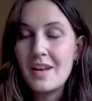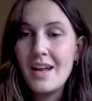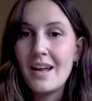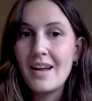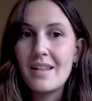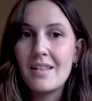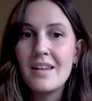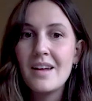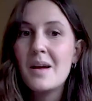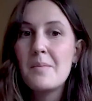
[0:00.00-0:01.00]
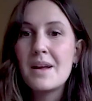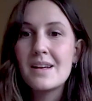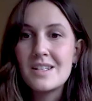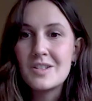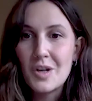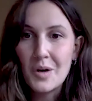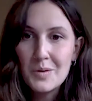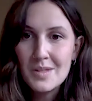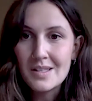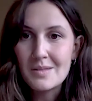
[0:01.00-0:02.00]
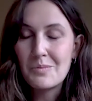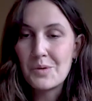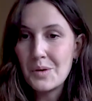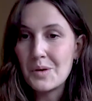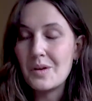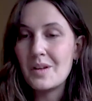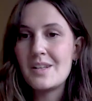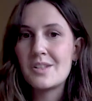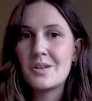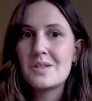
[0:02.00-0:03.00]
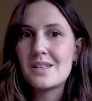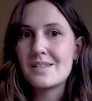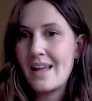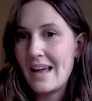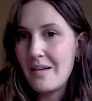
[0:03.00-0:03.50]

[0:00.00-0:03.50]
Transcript: for the day. And because I chose this role and I chose this